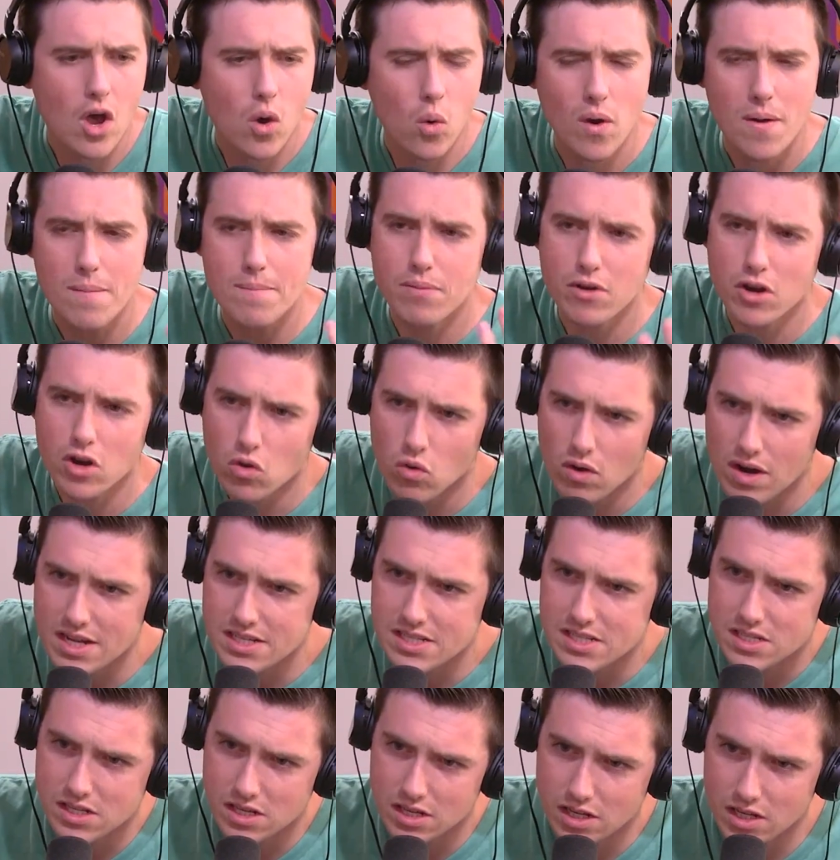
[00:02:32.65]
we're
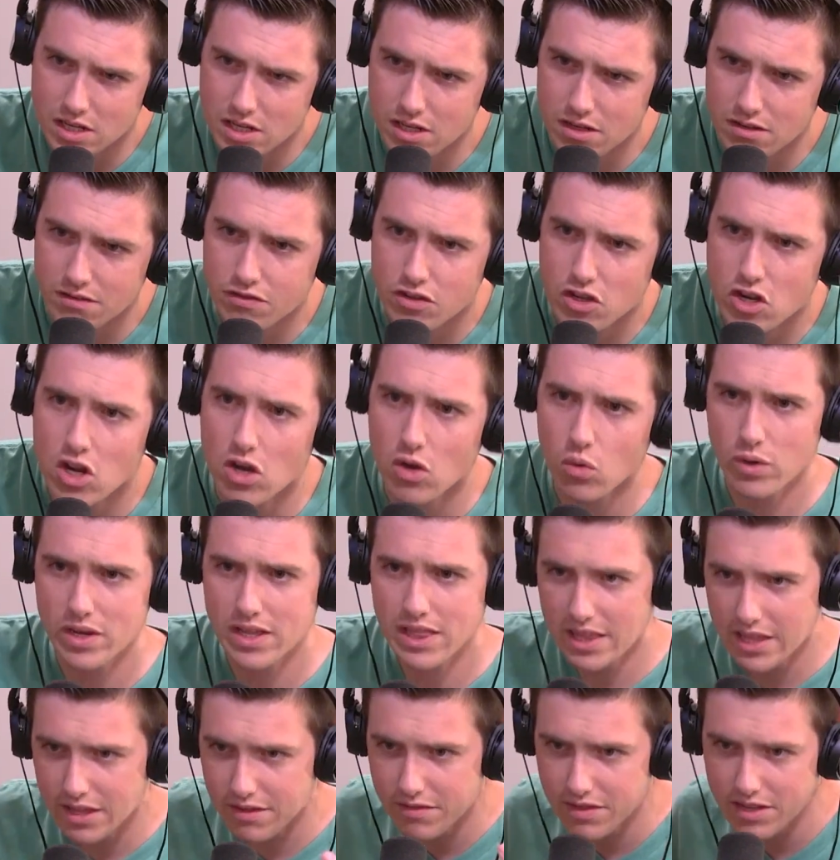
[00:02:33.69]
progressive, we
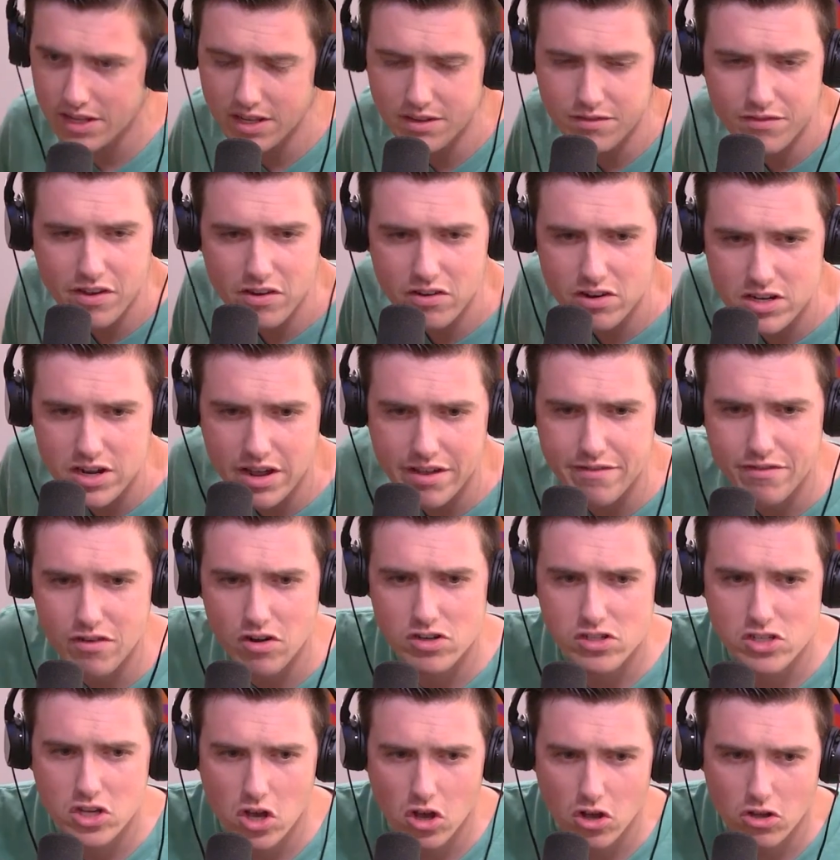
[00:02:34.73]
live in a very
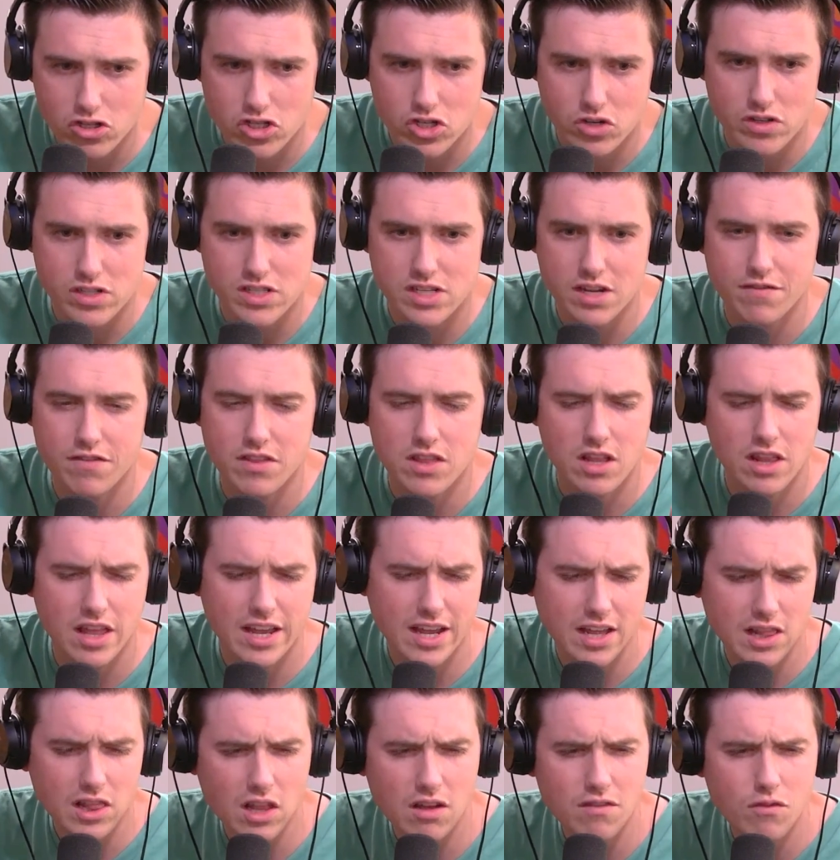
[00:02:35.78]
diverse culture and stuff, and they're like, I love